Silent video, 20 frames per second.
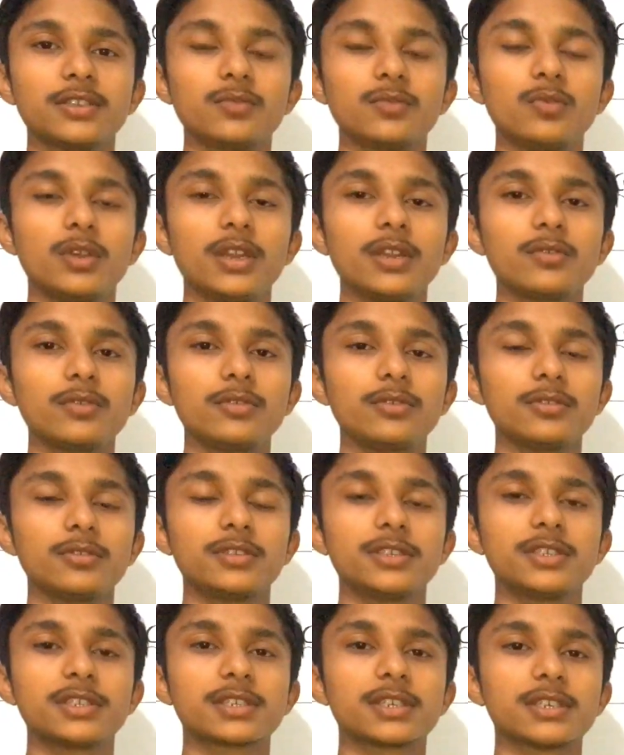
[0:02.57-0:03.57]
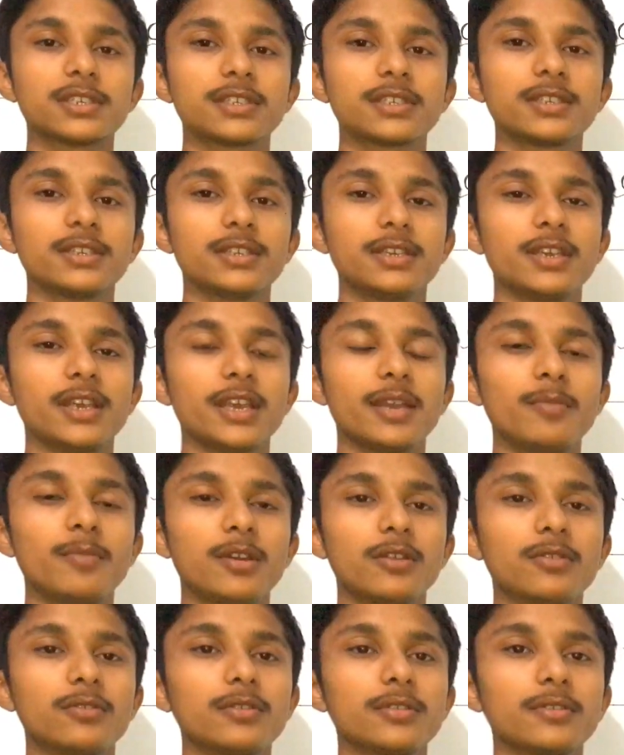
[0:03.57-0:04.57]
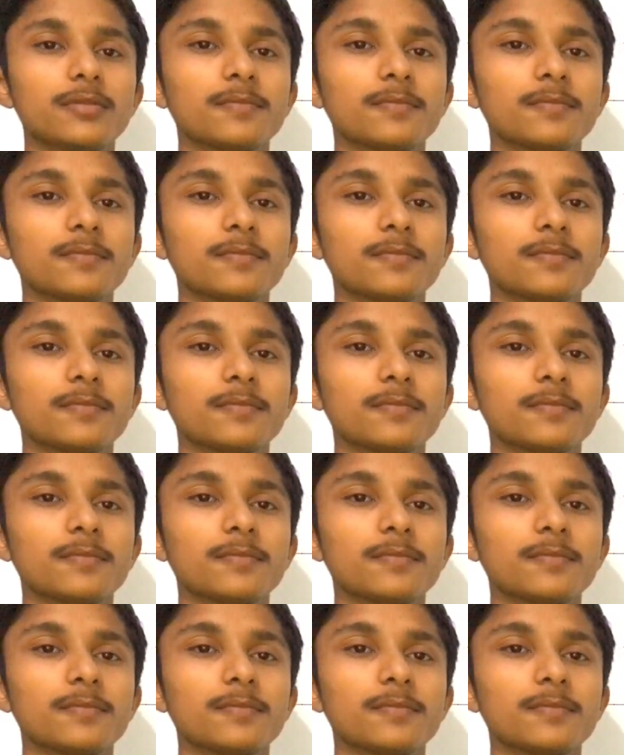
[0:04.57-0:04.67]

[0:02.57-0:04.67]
we are going to discuss about